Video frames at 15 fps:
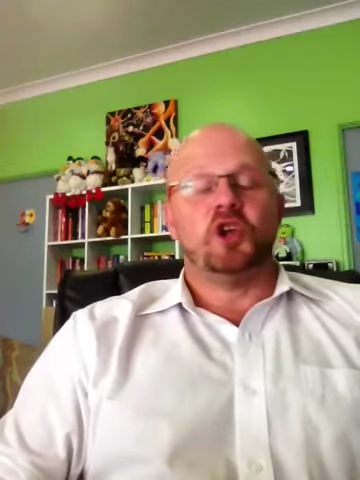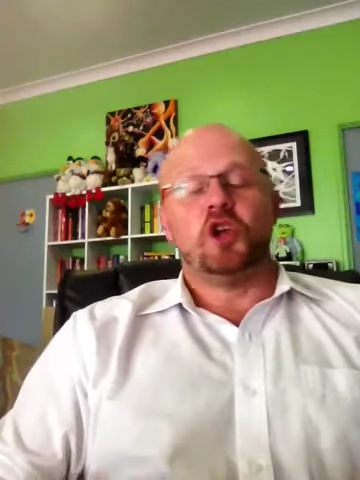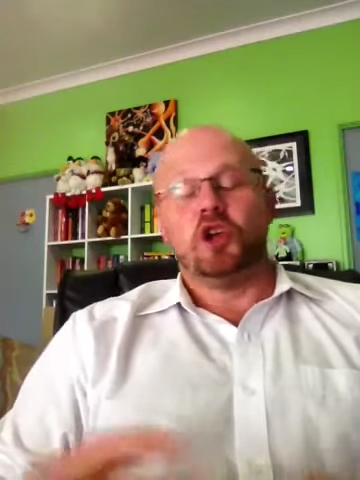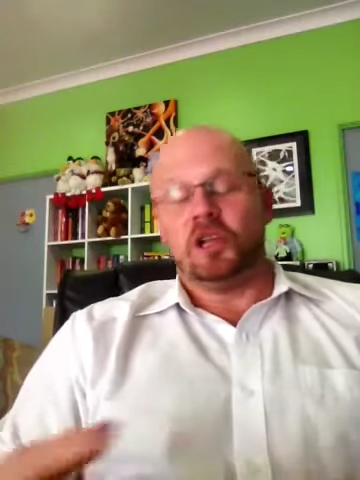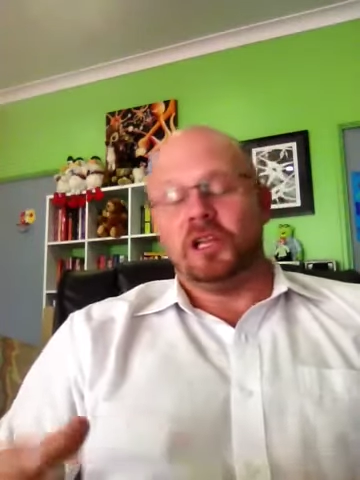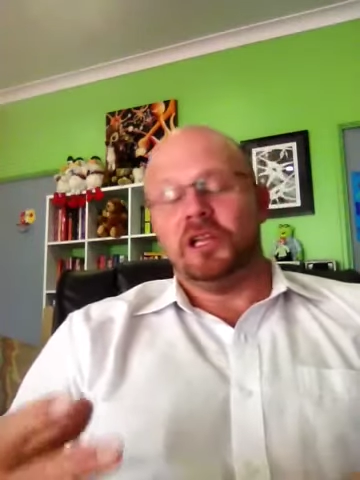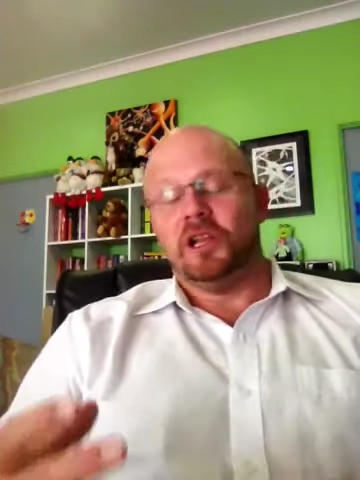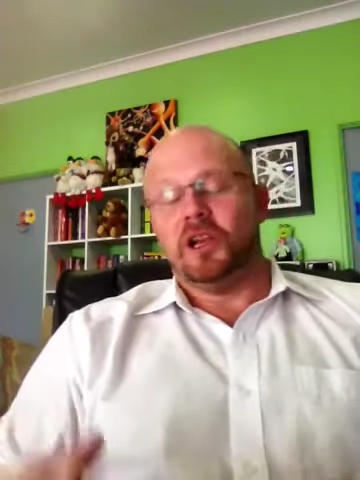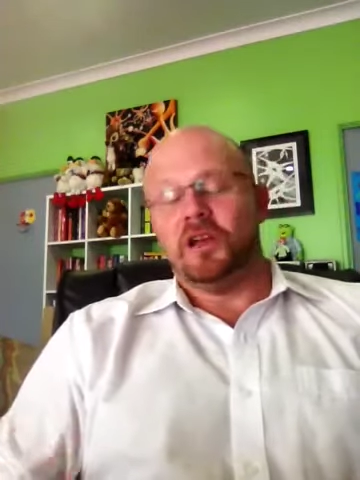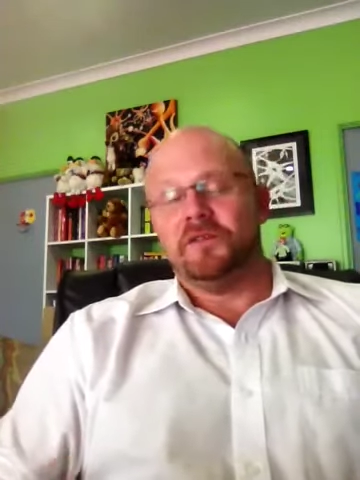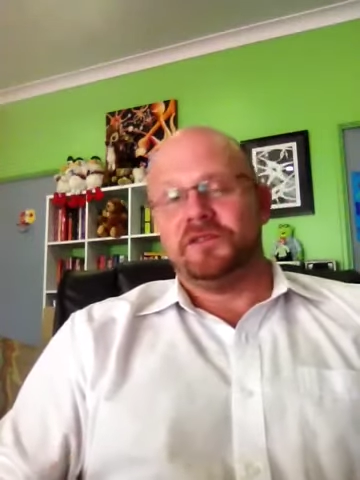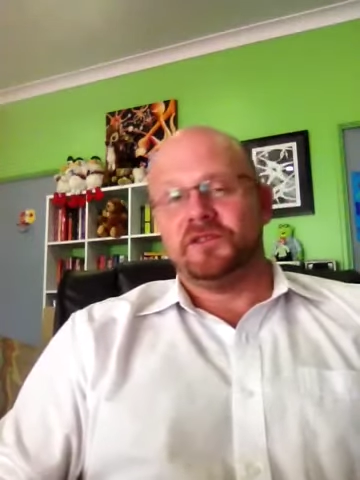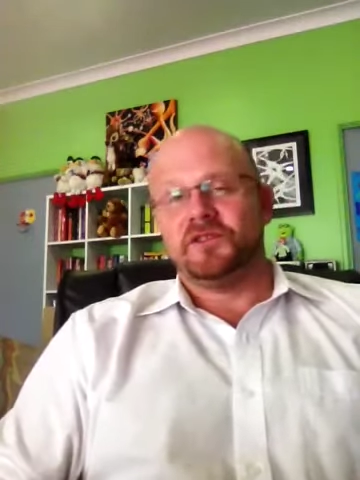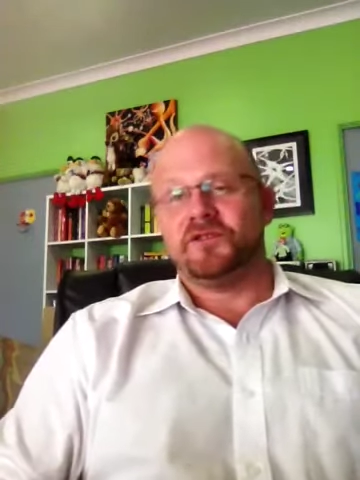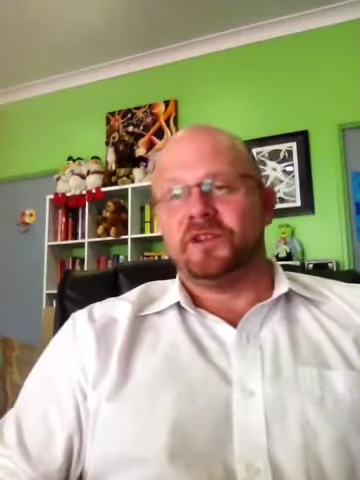early
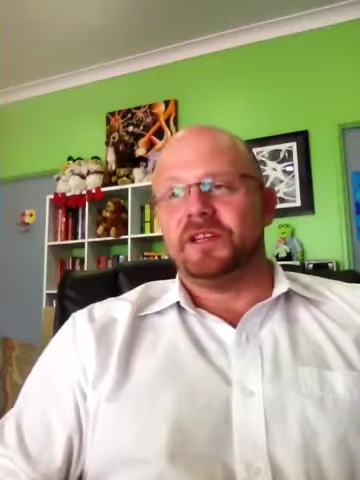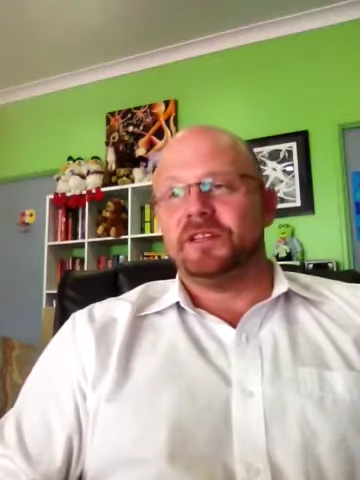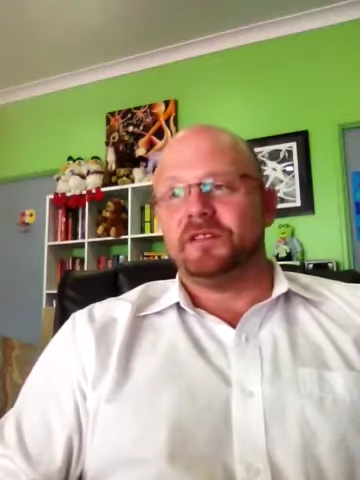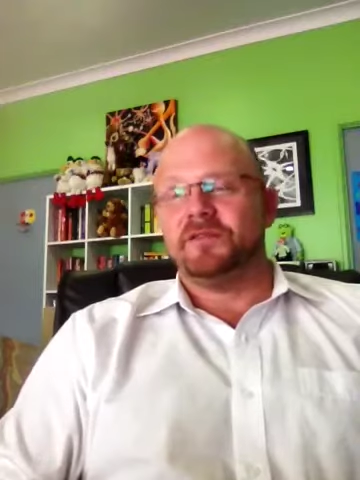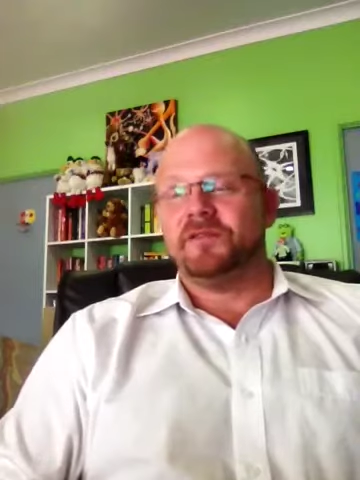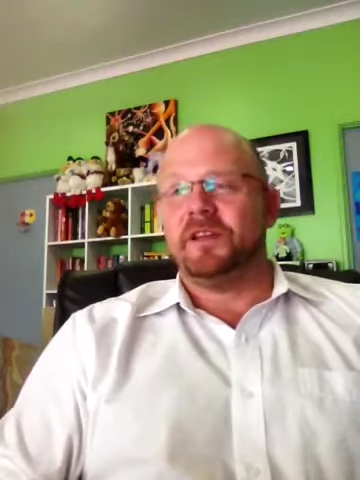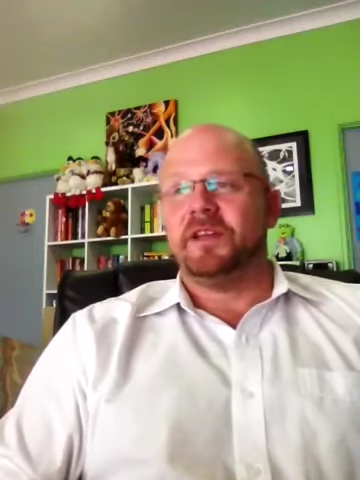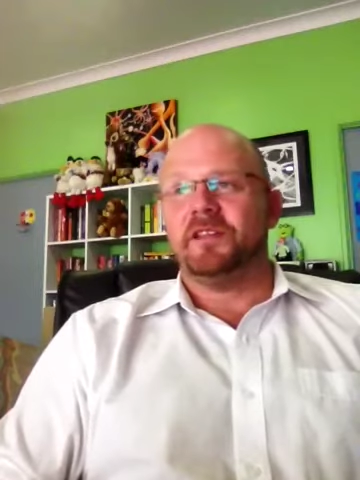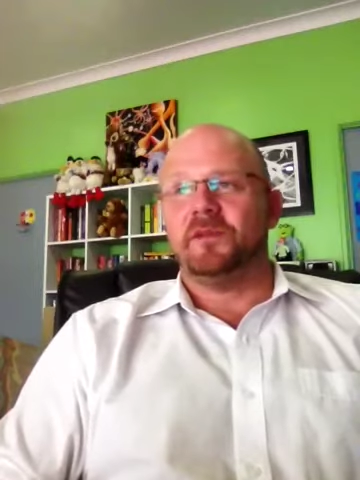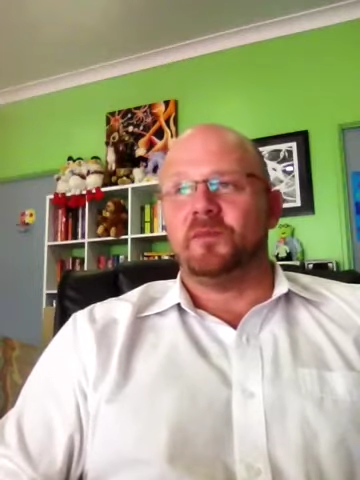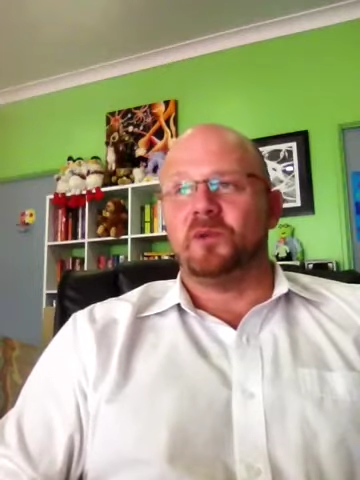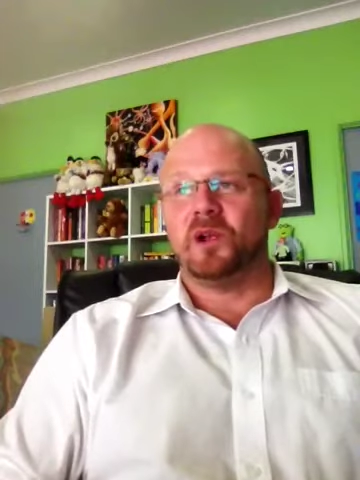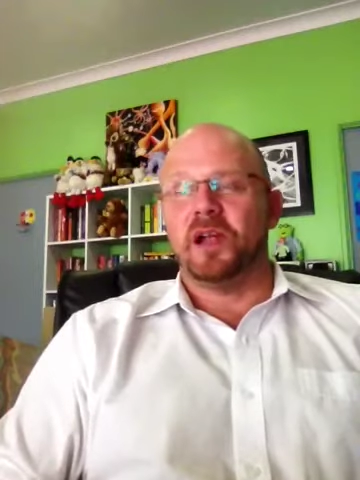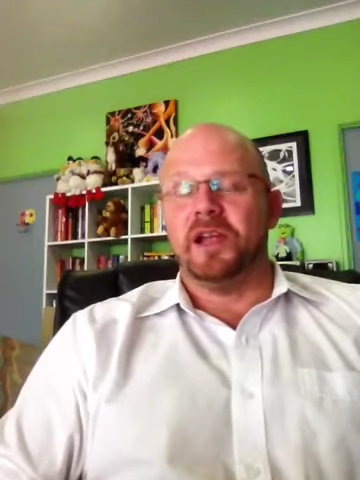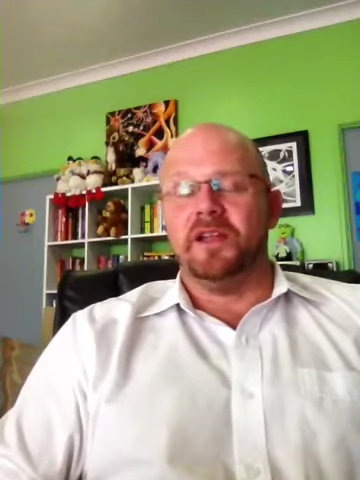life stress affect the
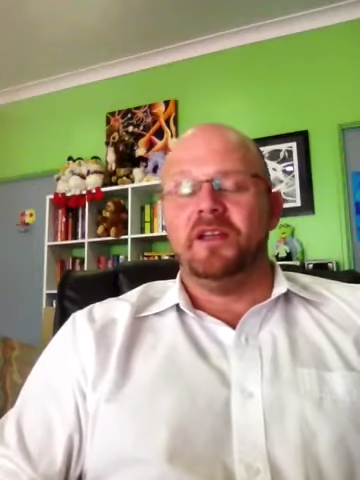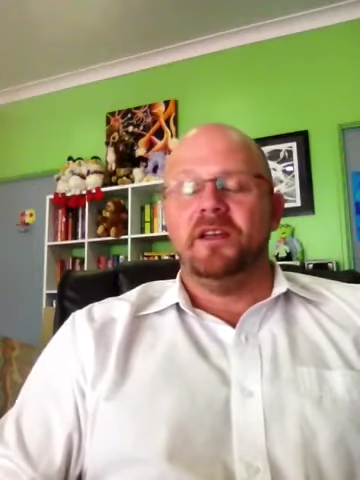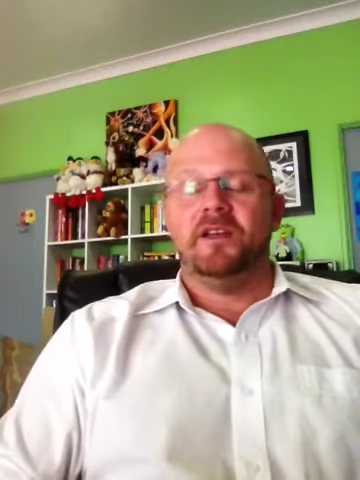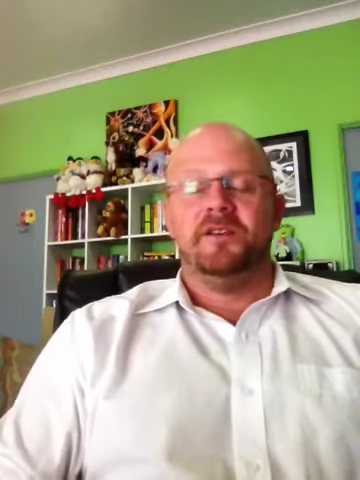brain?